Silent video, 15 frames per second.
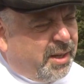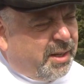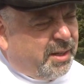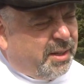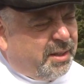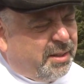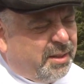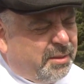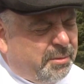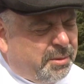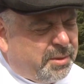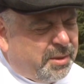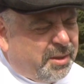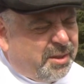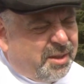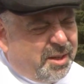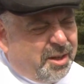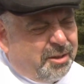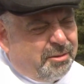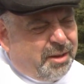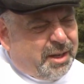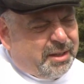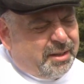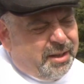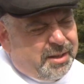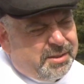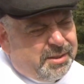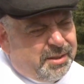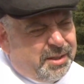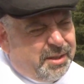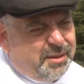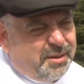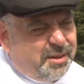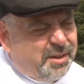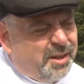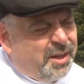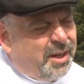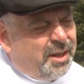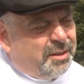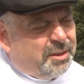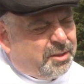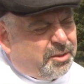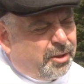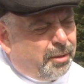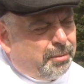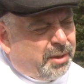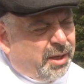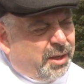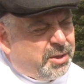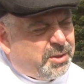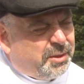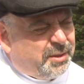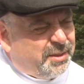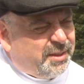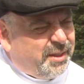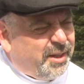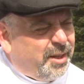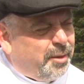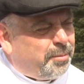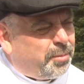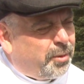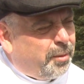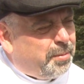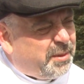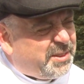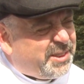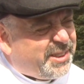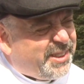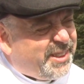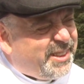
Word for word: that, and it was a, a great lesson in uh, determination and purpose.